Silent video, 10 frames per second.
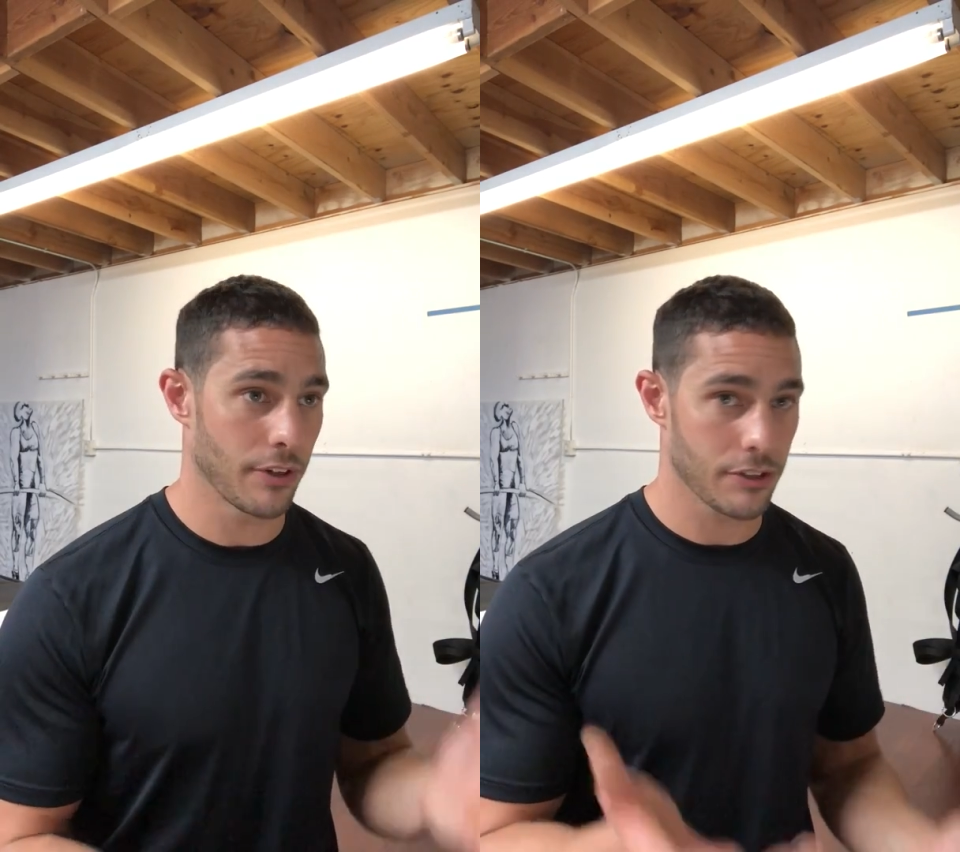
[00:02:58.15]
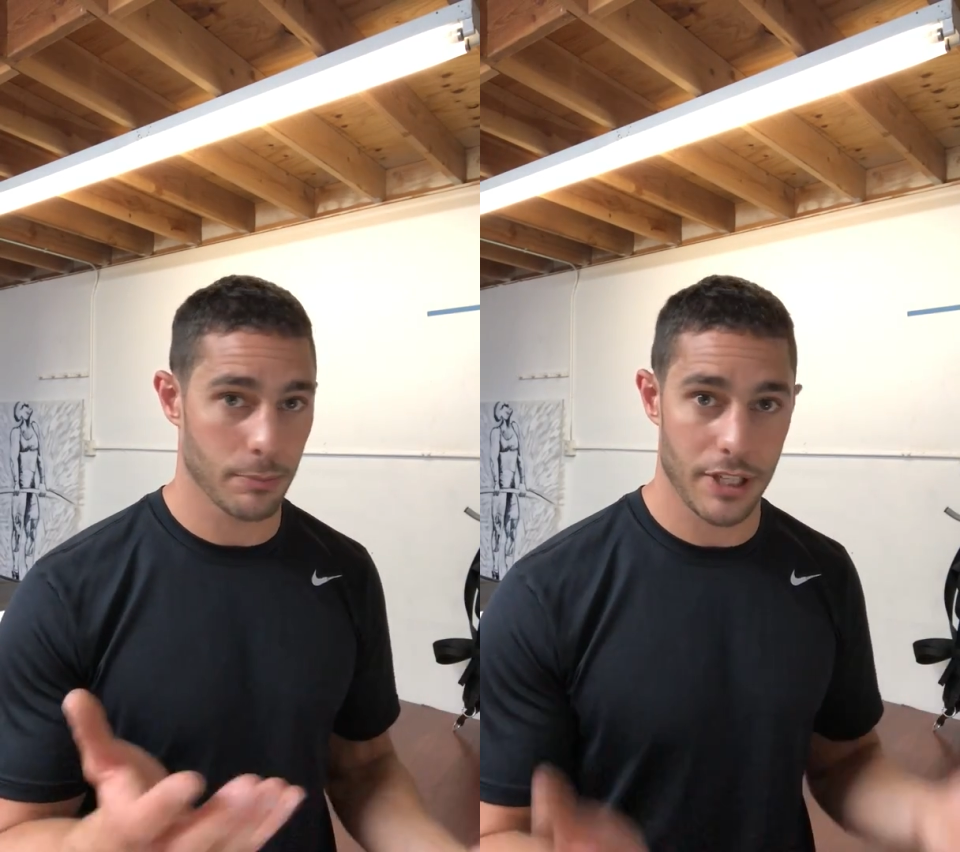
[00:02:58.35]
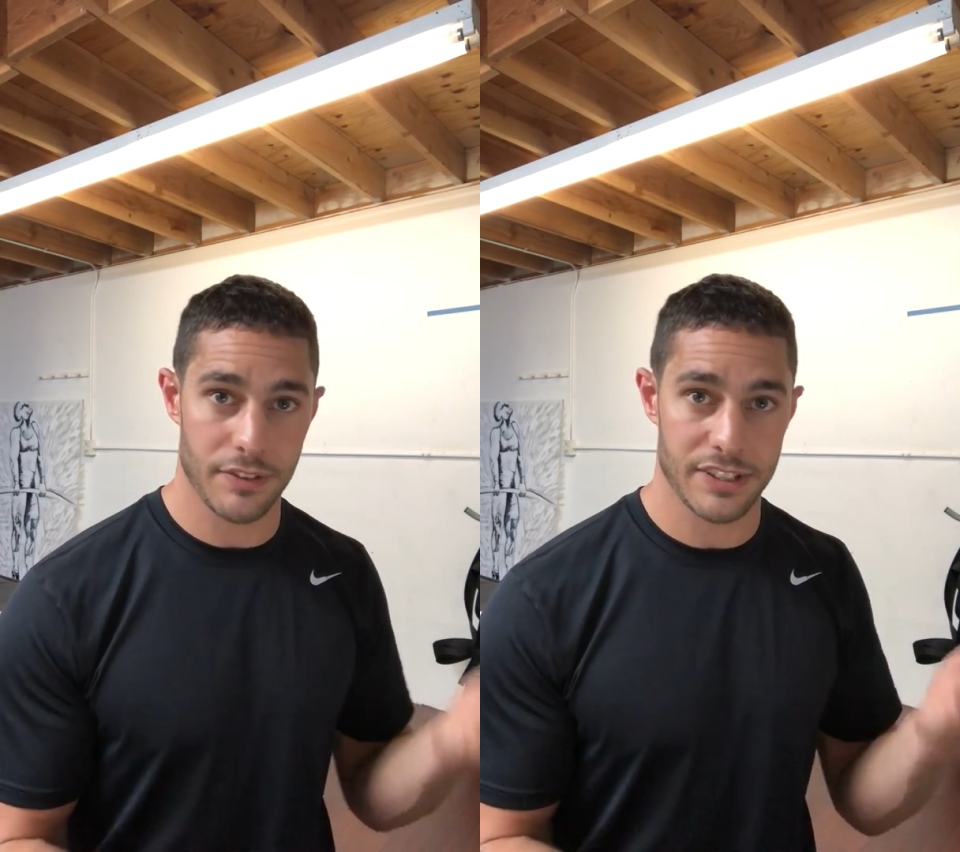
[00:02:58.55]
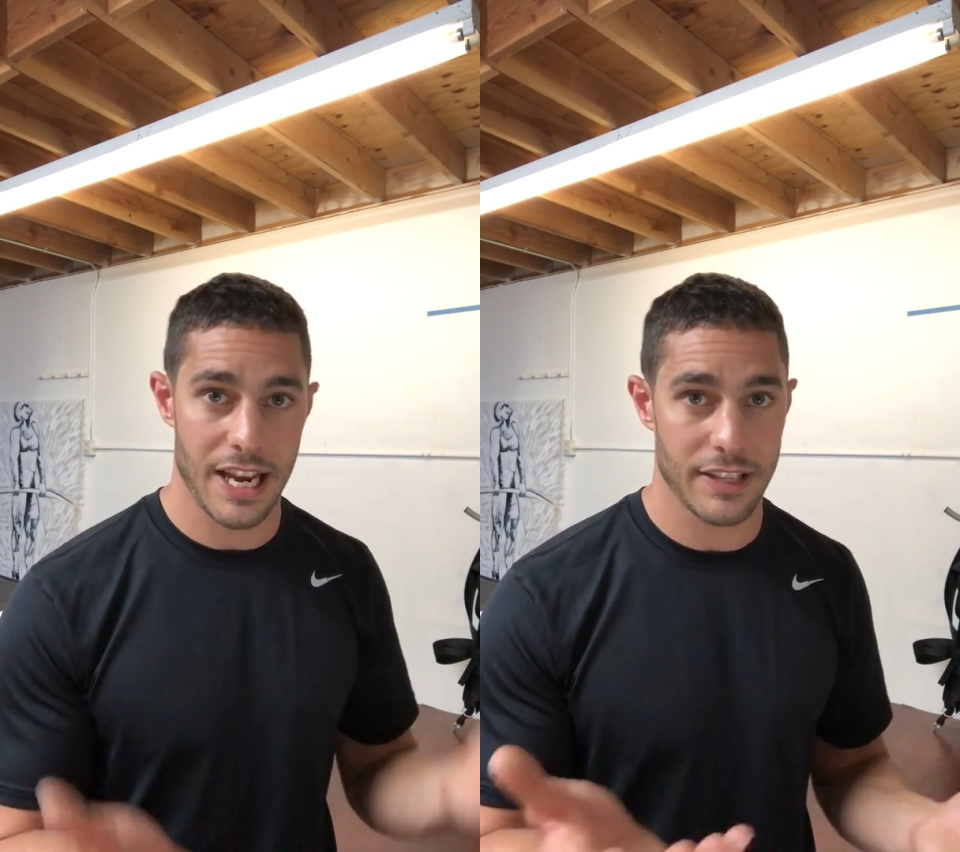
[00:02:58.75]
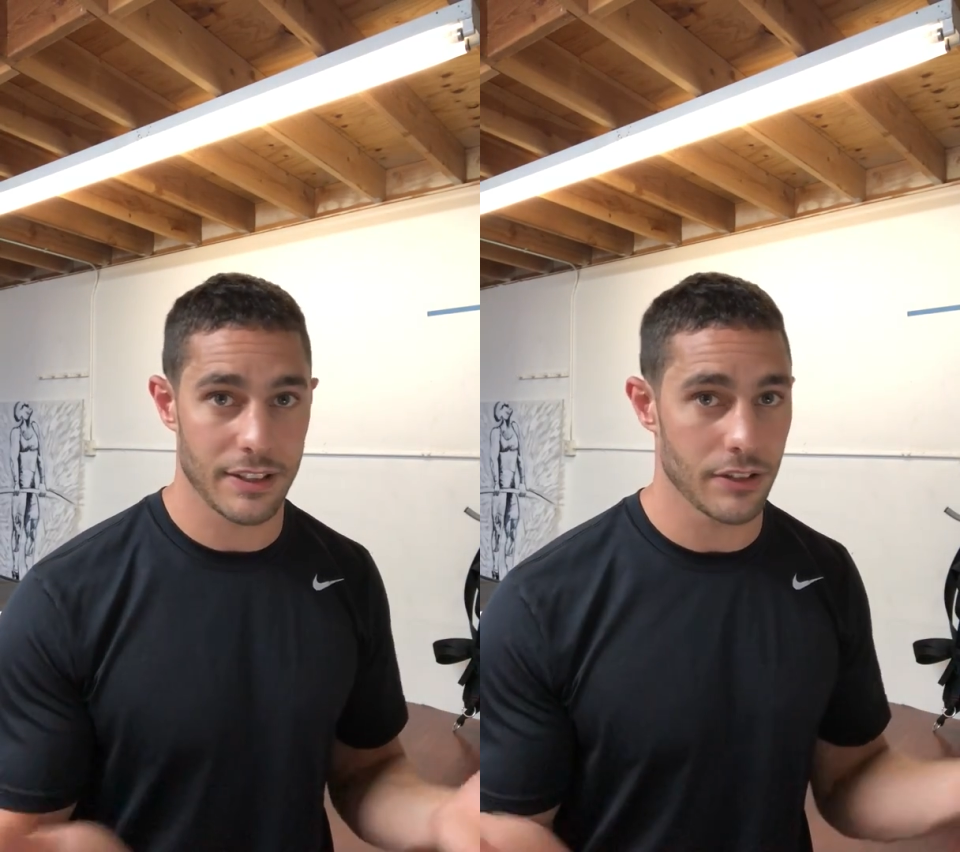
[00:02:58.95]
There's some give and
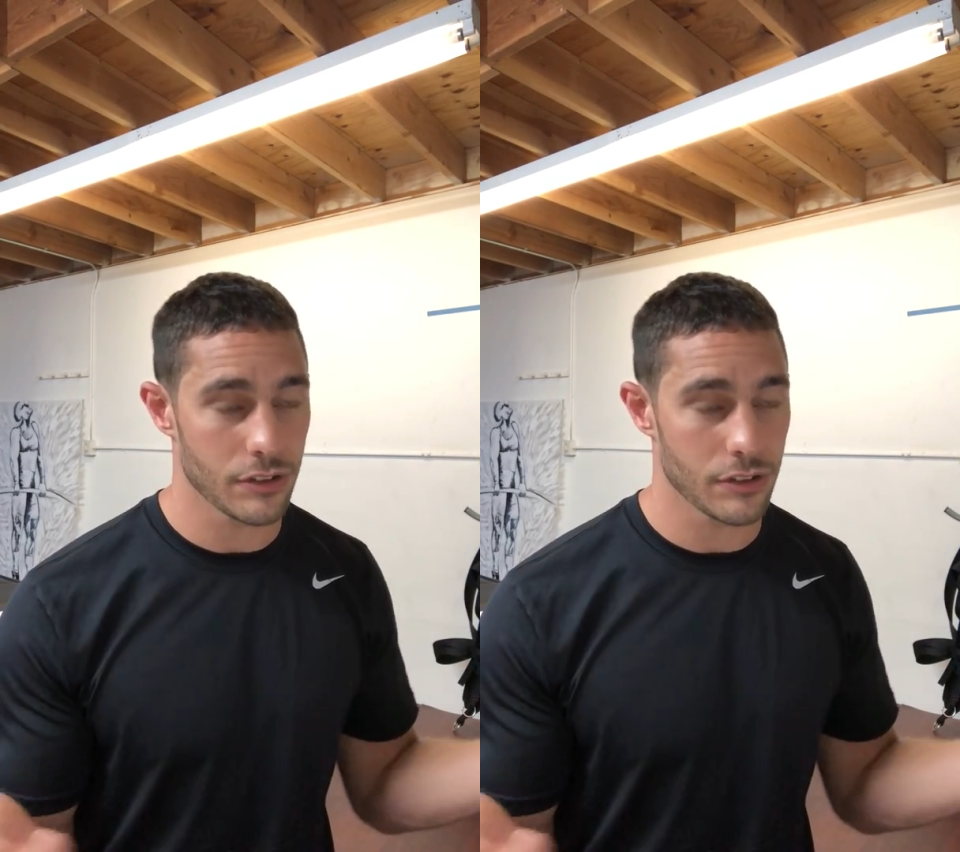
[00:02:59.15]
take there,